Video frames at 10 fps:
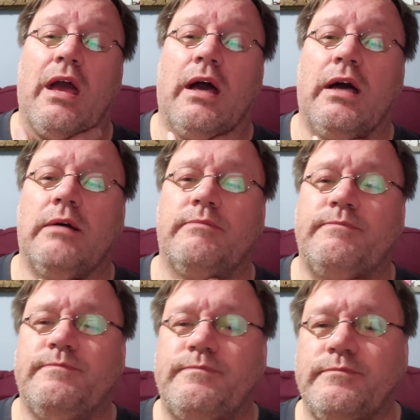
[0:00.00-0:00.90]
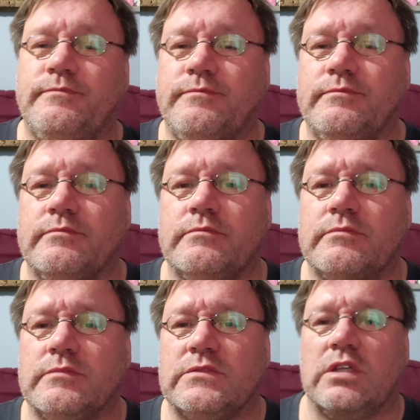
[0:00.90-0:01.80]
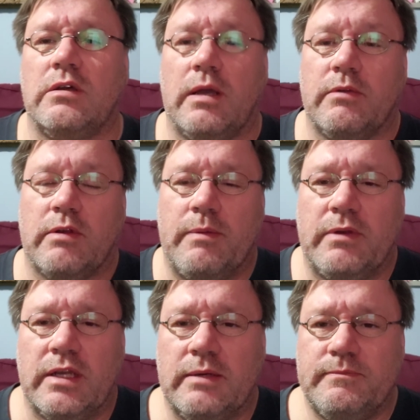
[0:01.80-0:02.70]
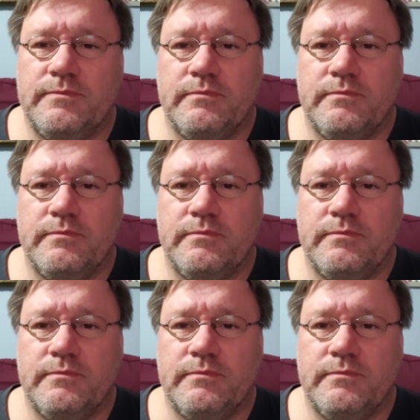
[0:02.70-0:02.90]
So I'm going to wrap it up.